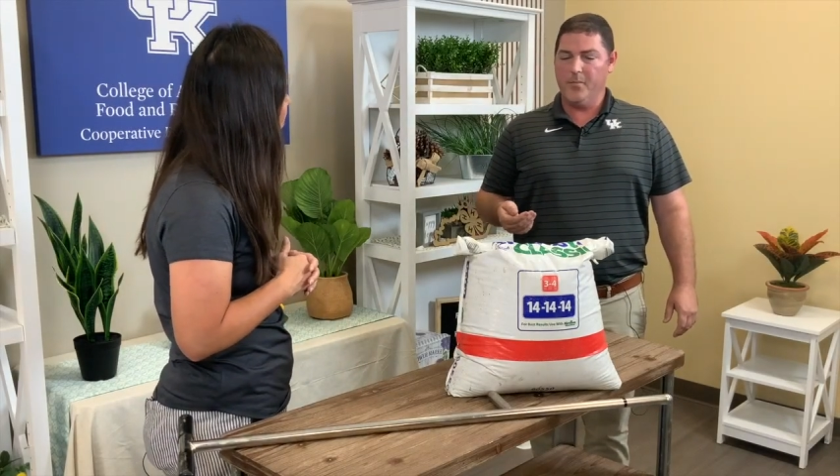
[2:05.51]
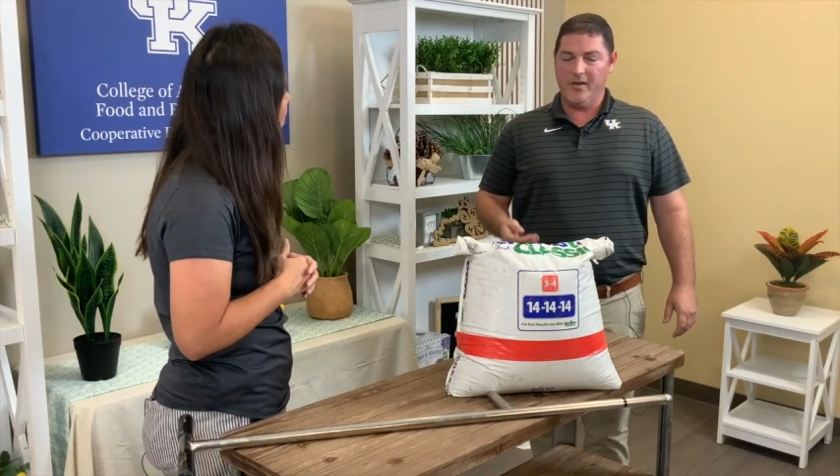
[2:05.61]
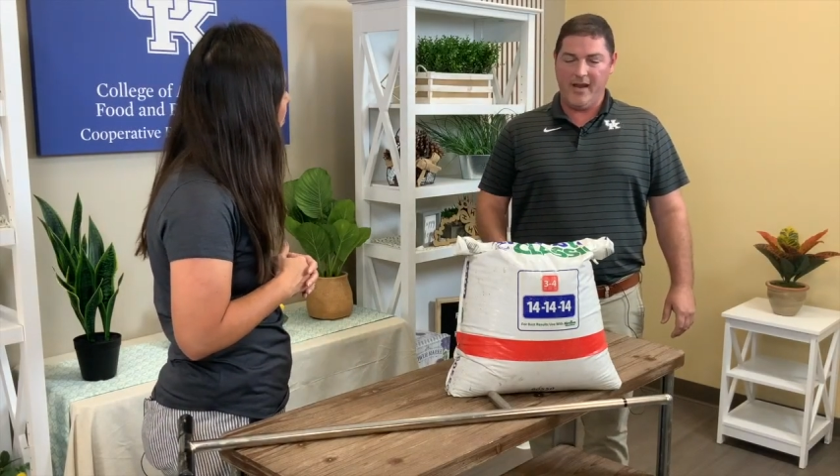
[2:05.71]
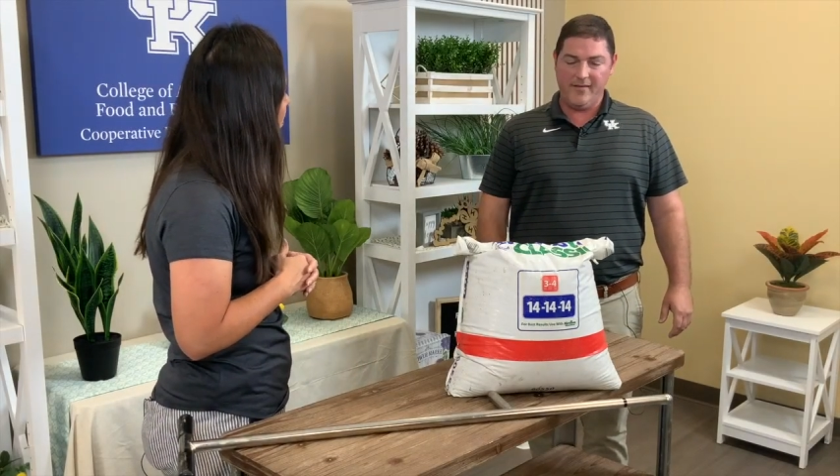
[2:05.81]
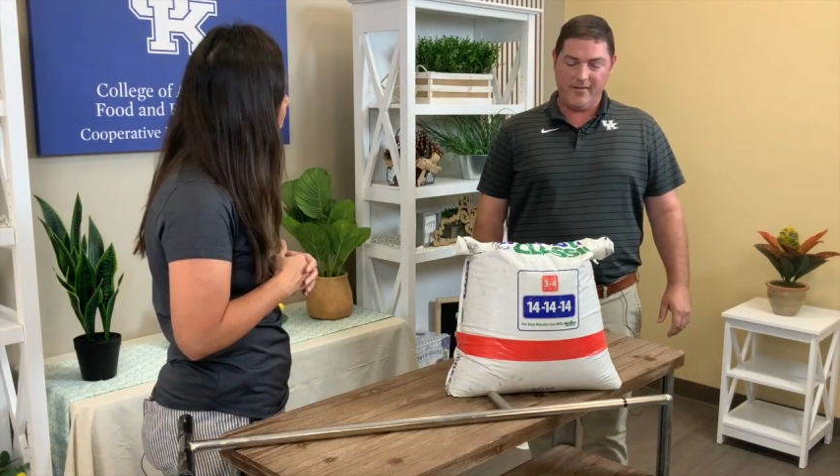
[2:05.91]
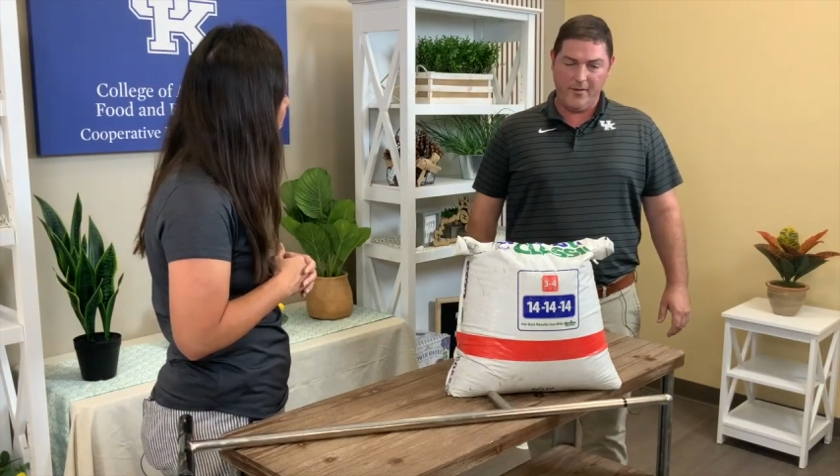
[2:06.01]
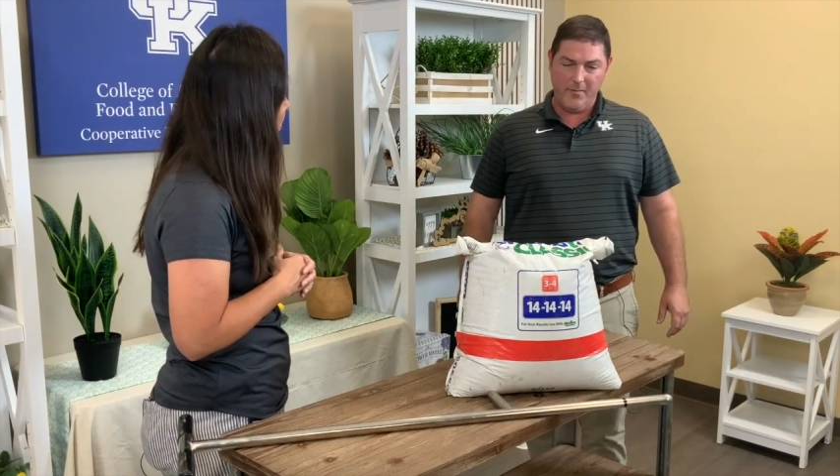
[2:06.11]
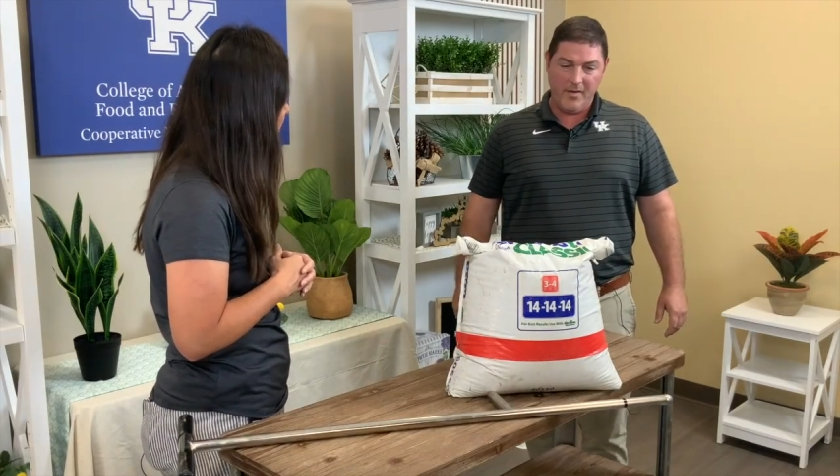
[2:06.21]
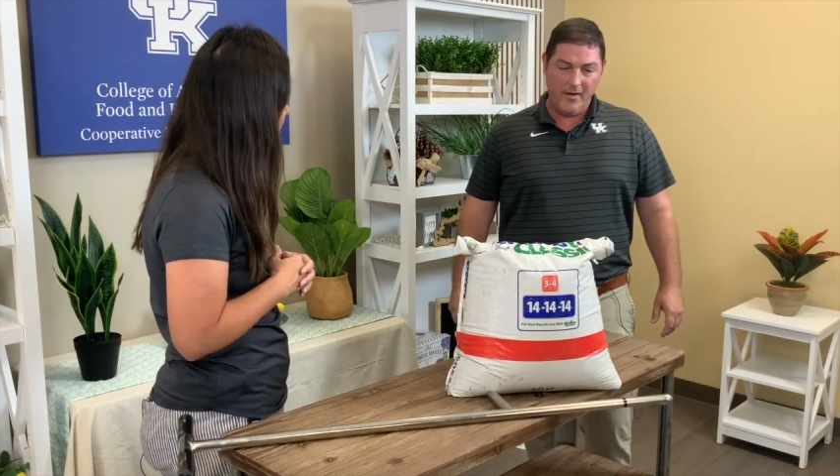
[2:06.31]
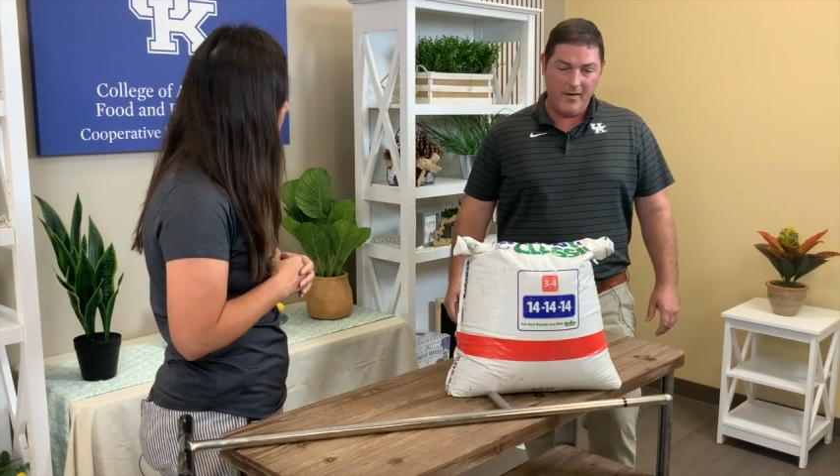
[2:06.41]
potassium,
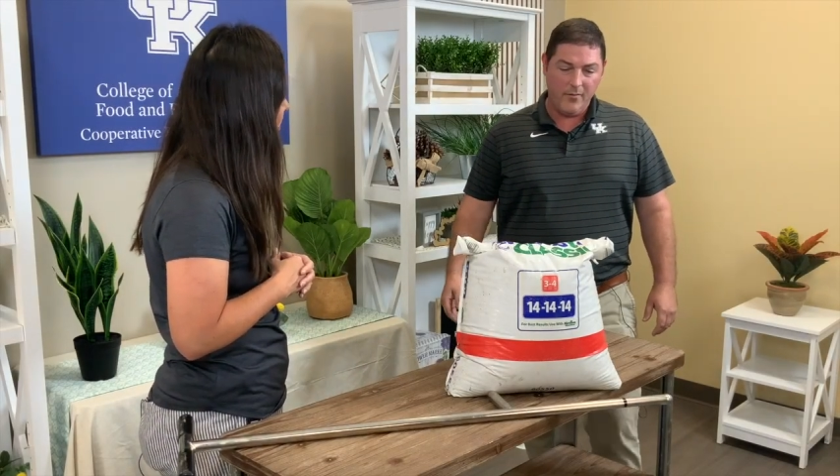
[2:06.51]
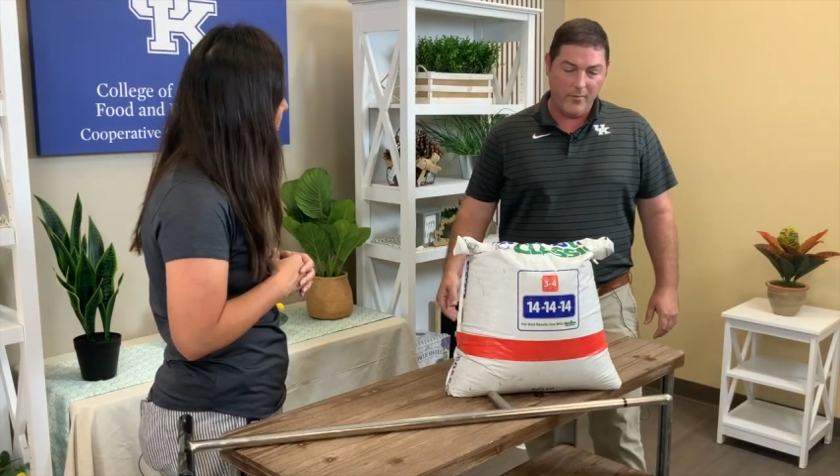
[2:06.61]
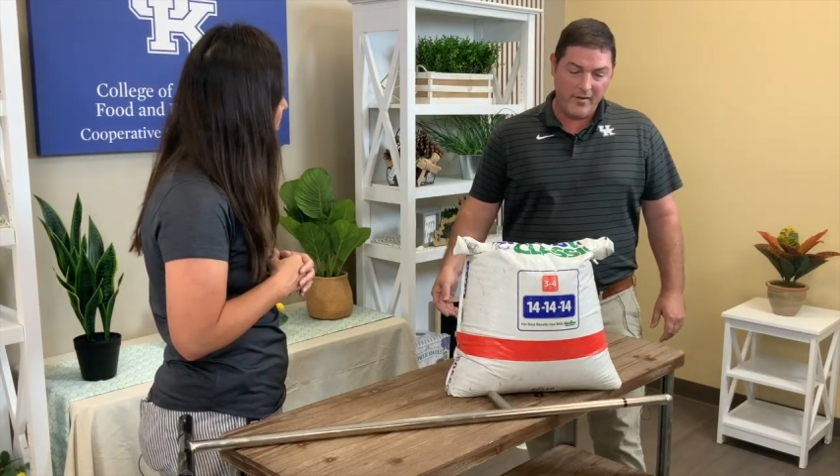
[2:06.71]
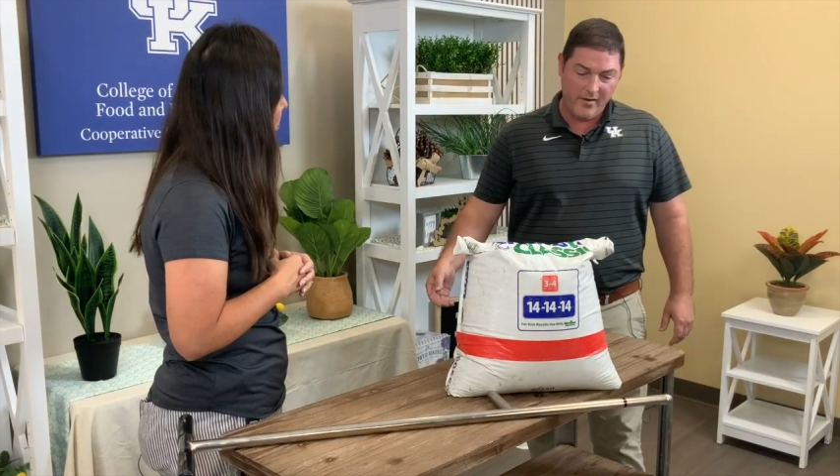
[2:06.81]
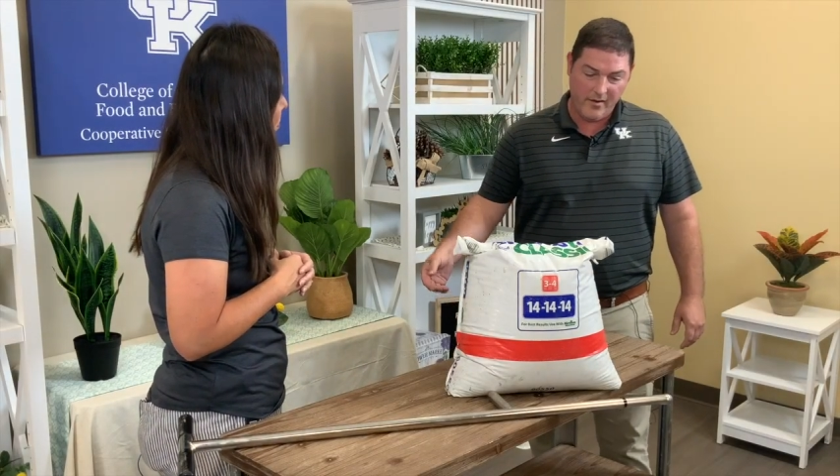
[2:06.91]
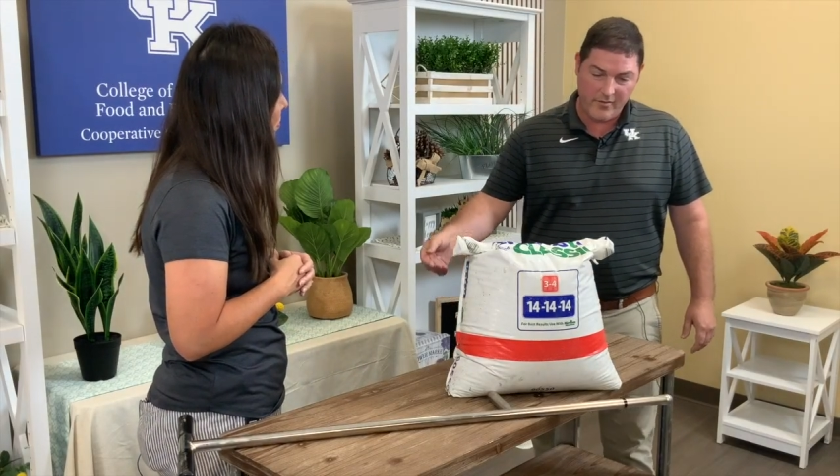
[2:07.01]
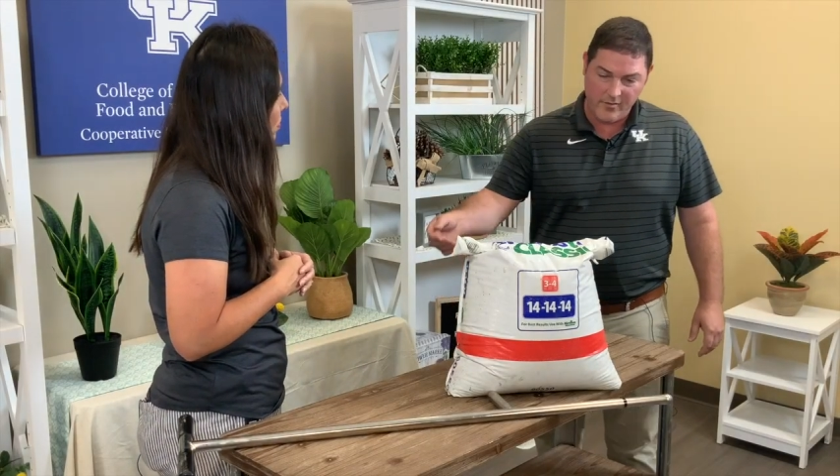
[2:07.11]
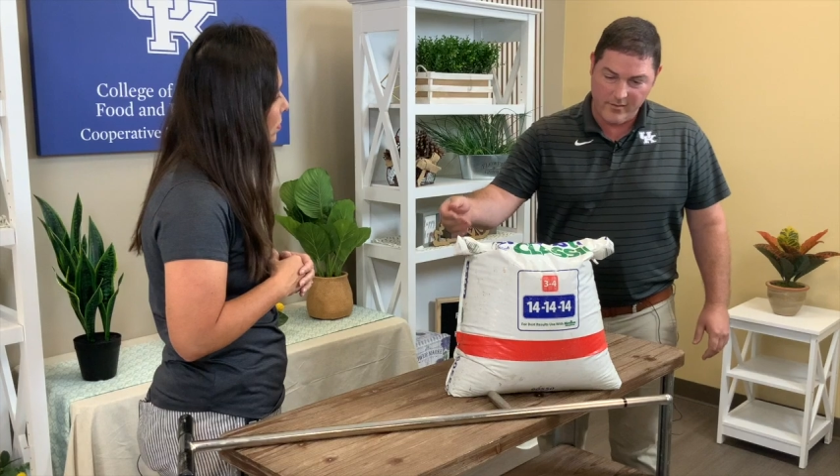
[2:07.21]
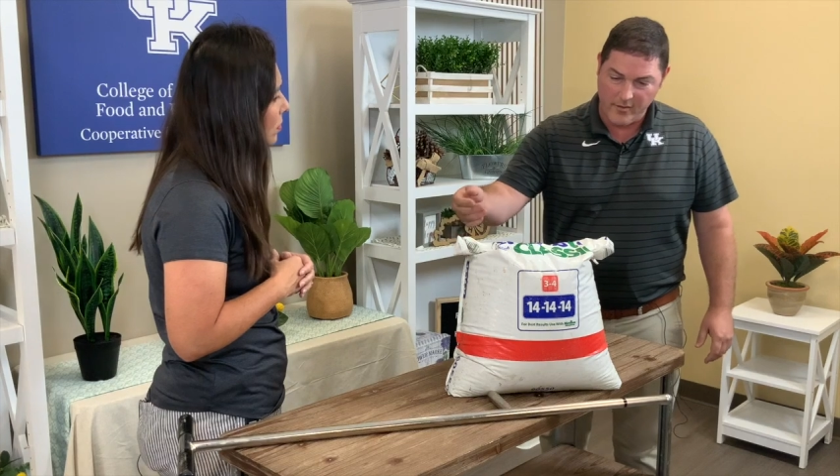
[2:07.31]
when you go to your